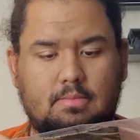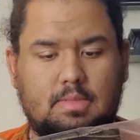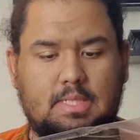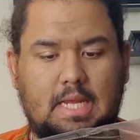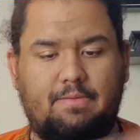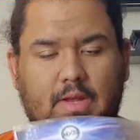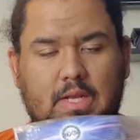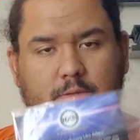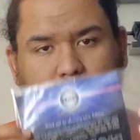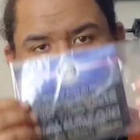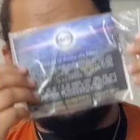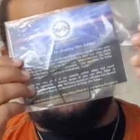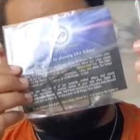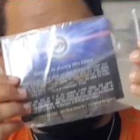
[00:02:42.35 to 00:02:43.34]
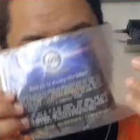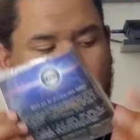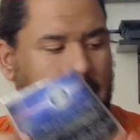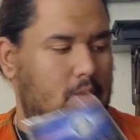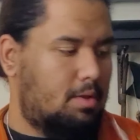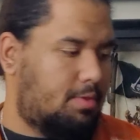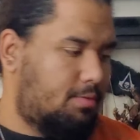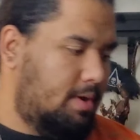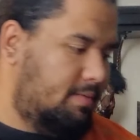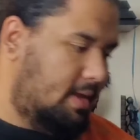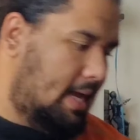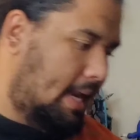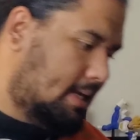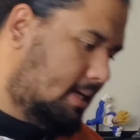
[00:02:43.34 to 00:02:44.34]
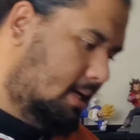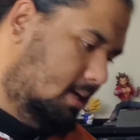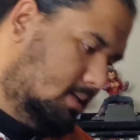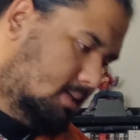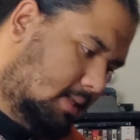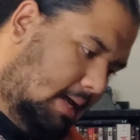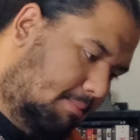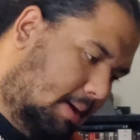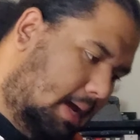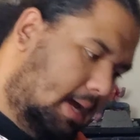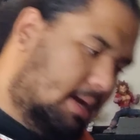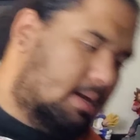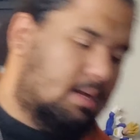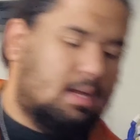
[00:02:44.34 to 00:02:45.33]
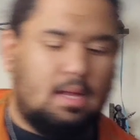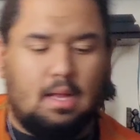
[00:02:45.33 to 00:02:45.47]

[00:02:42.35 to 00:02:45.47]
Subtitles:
saving space by putting all 3 of the Allen keys in that bag.